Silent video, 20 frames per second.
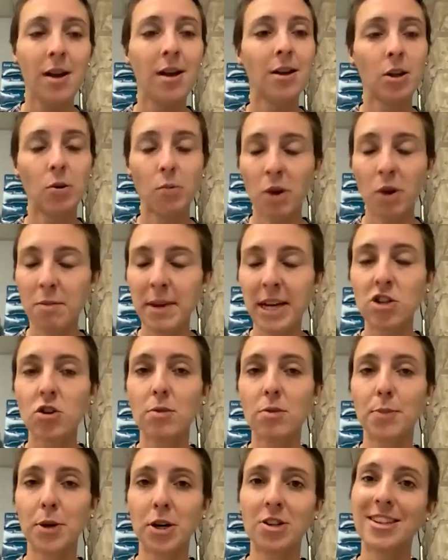You want to make sure the
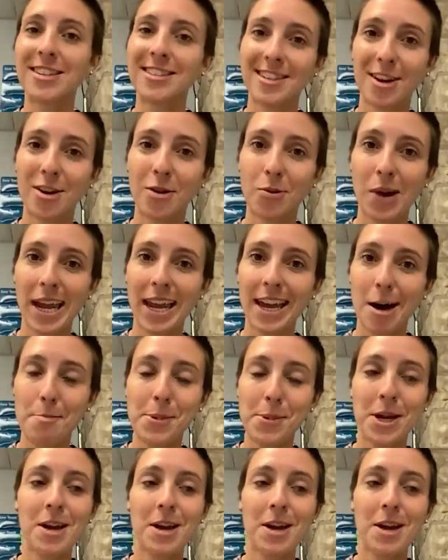person's going to wake up.